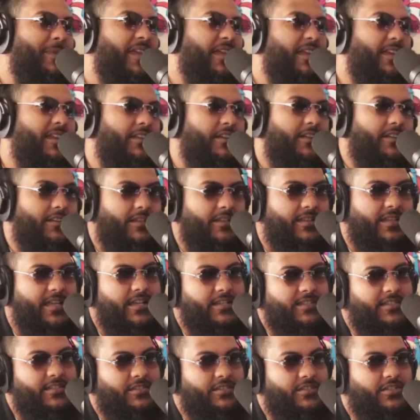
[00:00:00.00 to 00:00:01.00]
from making a hundred
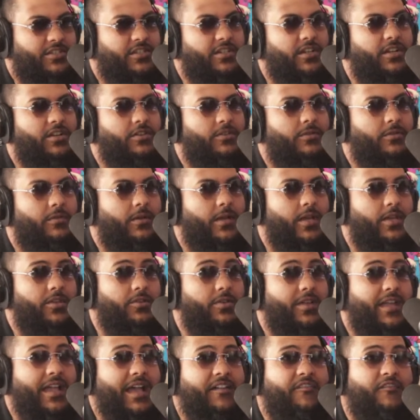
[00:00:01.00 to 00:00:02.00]
thousand a show, and
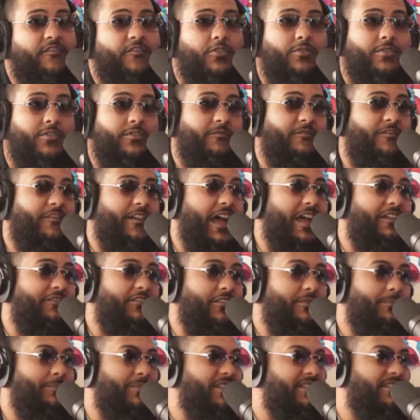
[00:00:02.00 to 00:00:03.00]
you got four or five
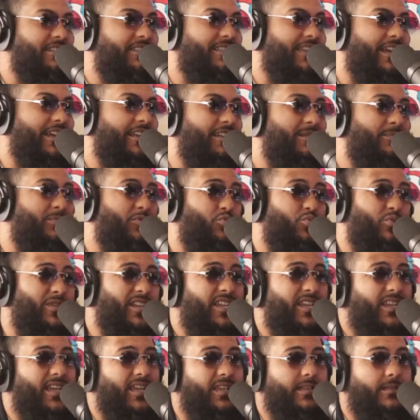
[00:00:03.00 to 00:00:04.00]
of them bitches lined up a
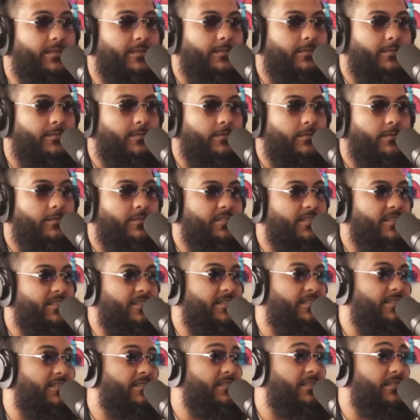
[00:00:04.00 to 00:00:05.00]
weekend to
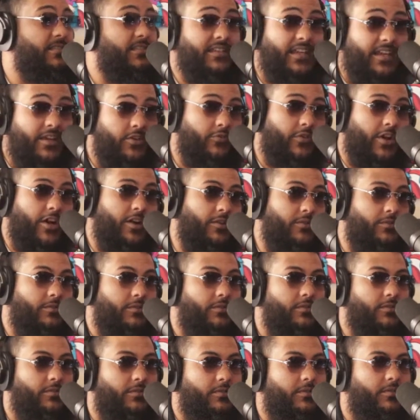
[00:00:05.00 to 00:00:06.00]
zero.
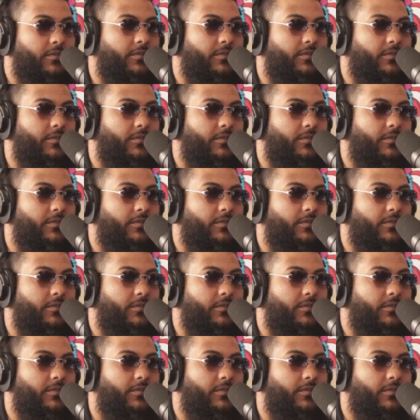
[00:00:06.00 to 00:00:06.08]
